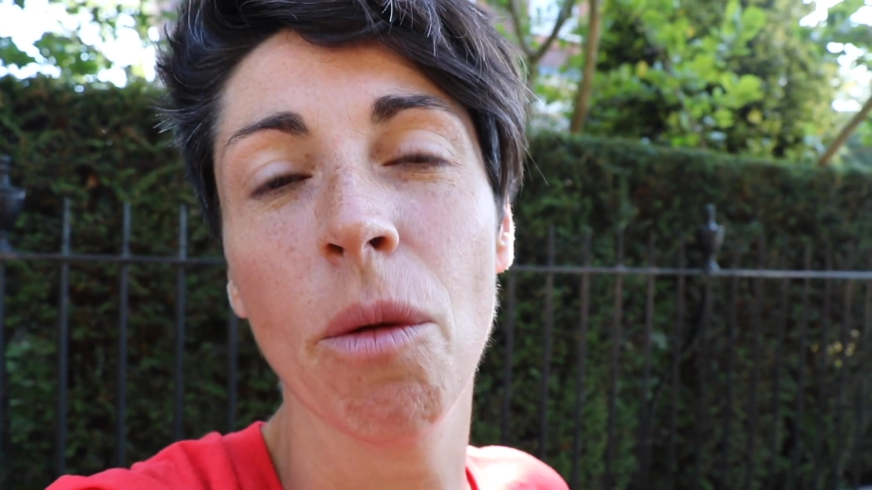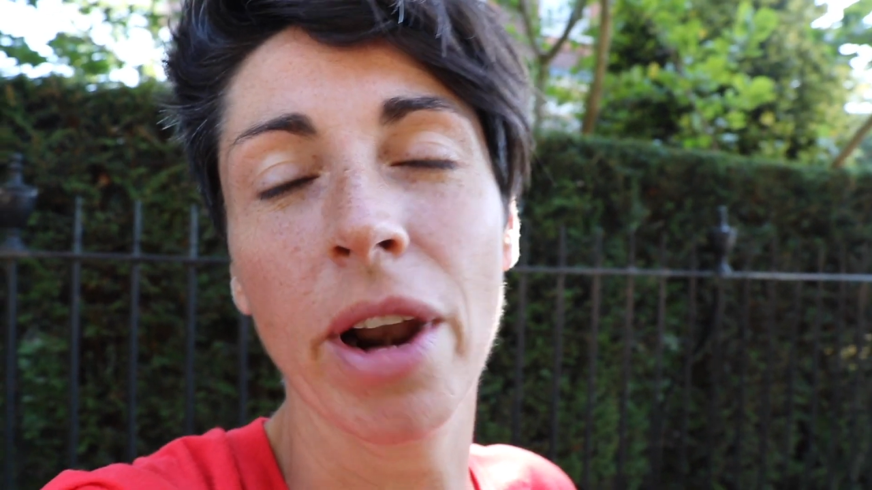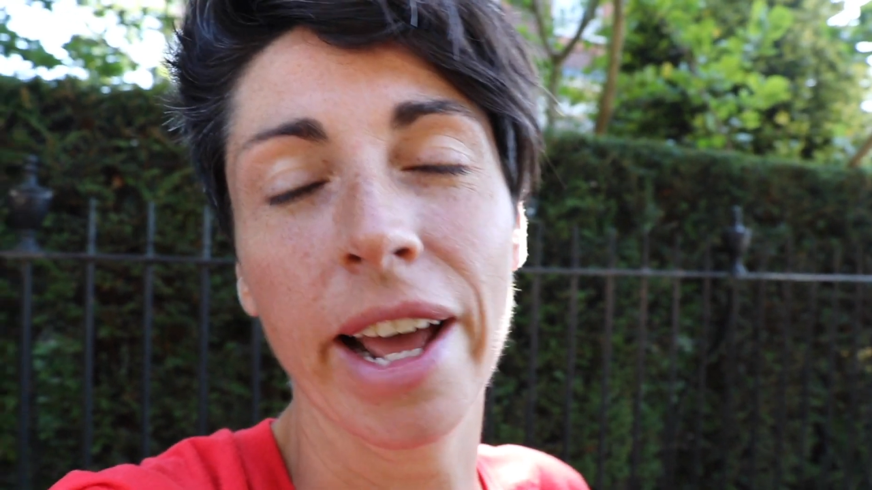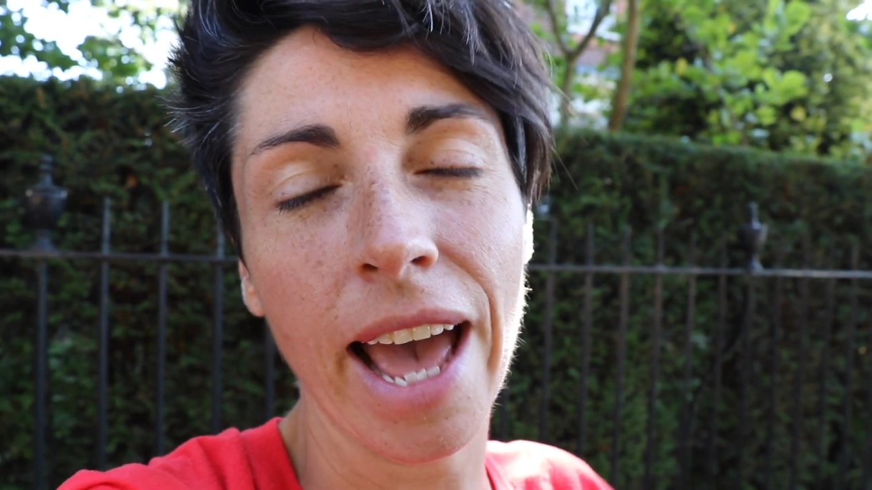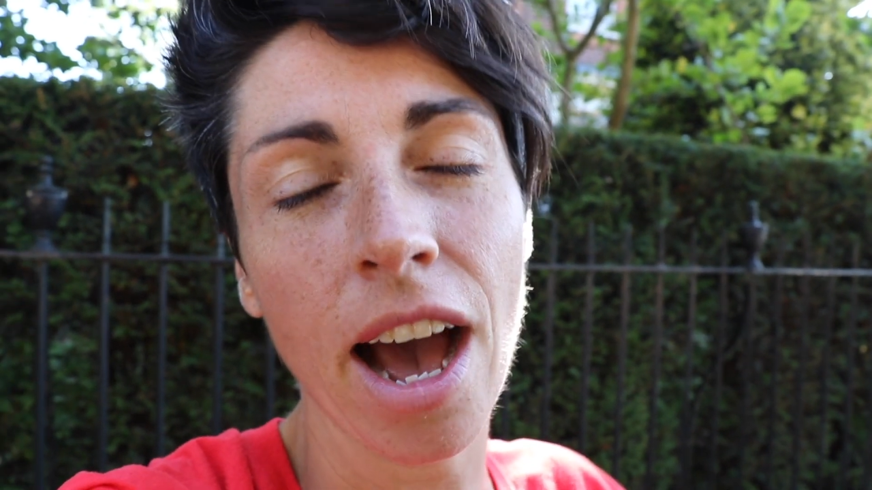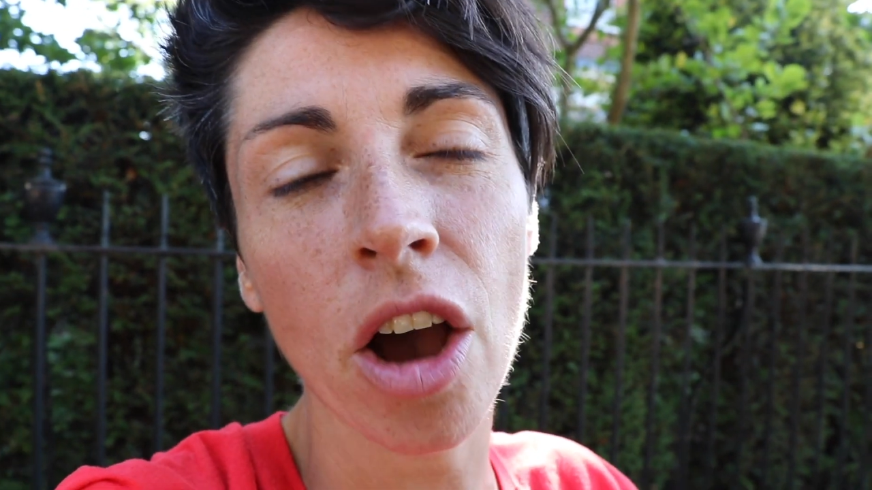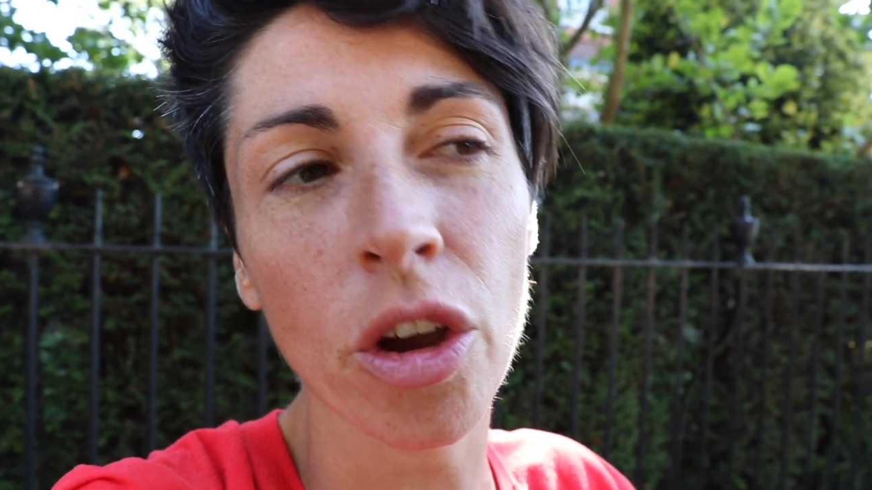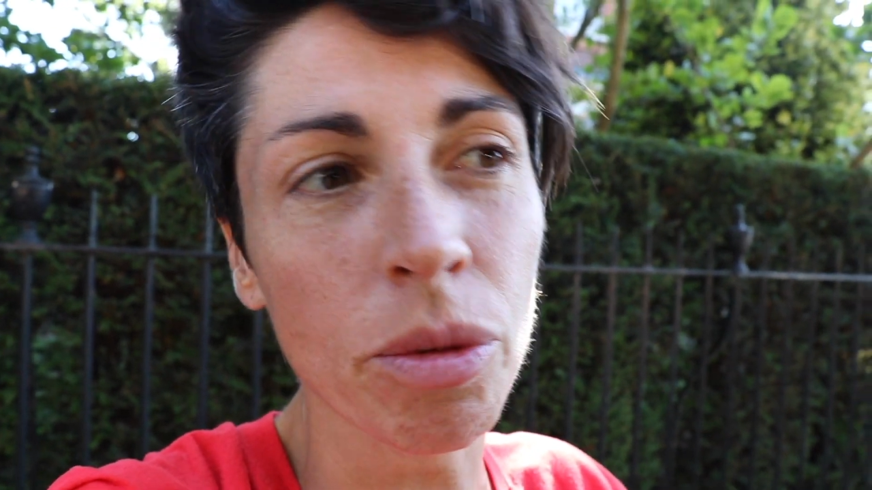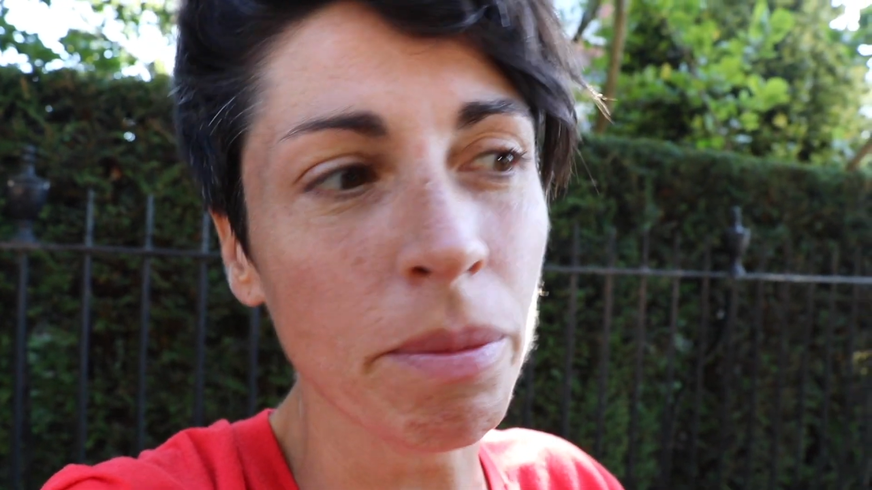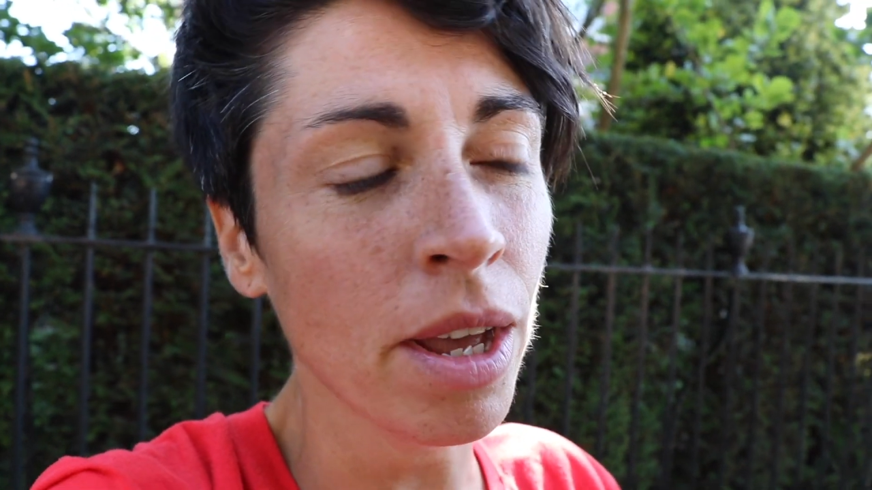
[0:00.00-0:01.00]
when I get
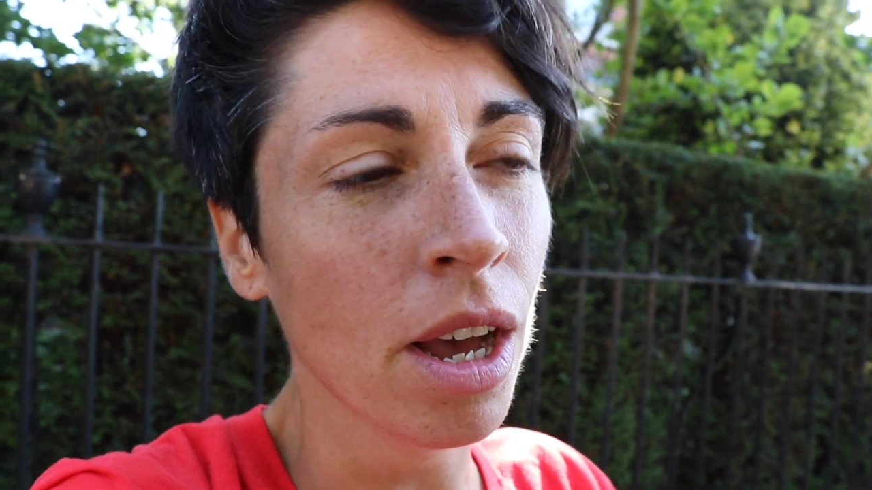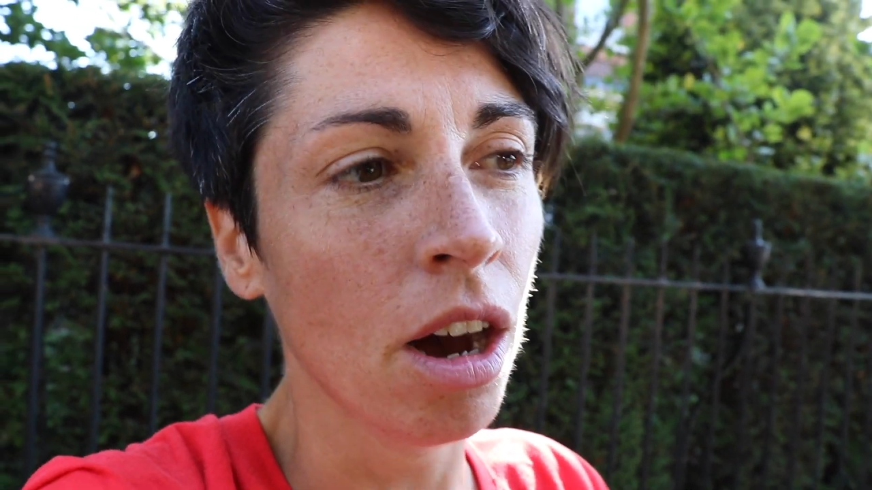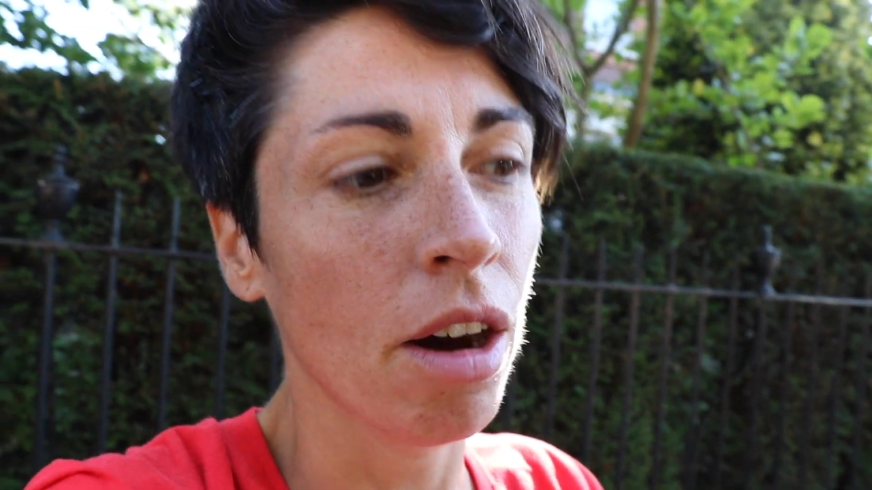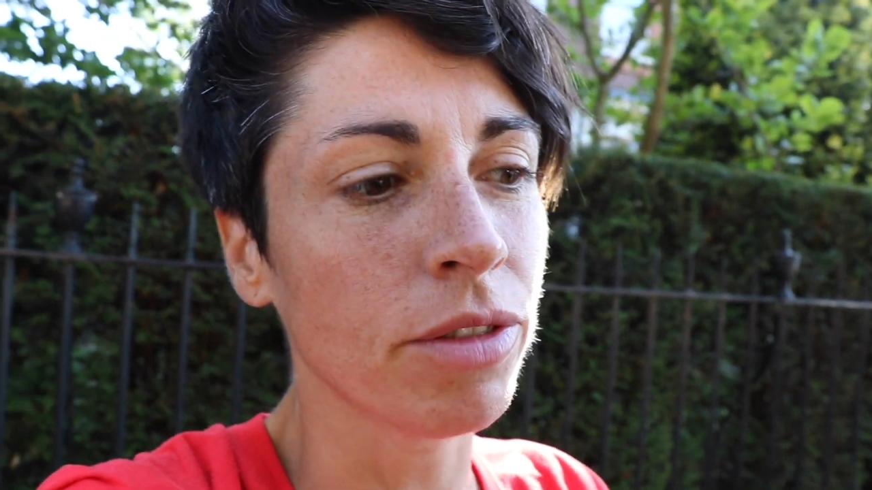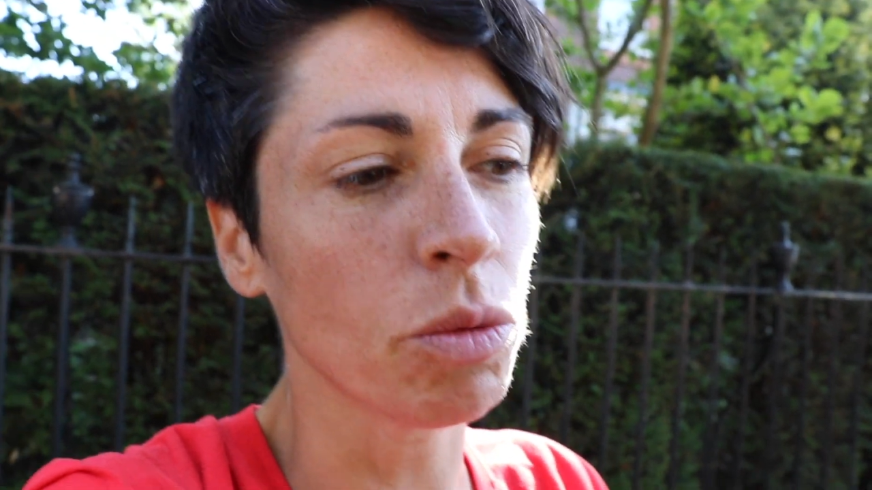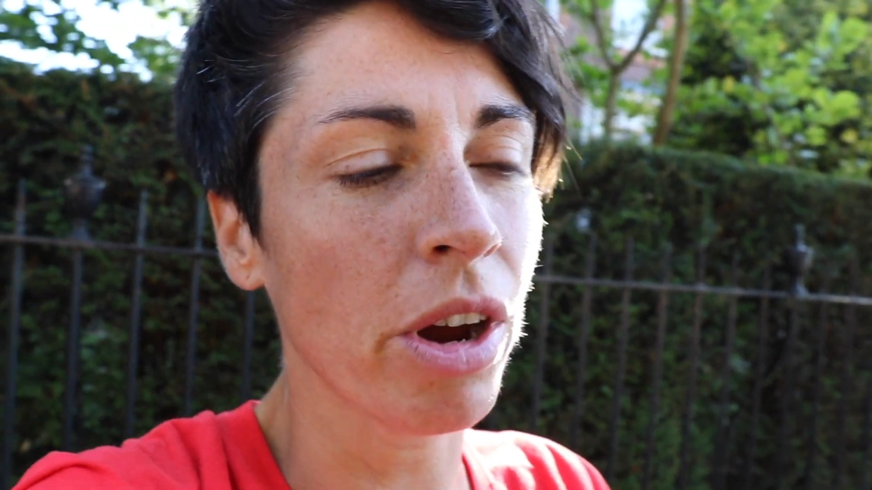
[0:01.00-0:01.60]
home after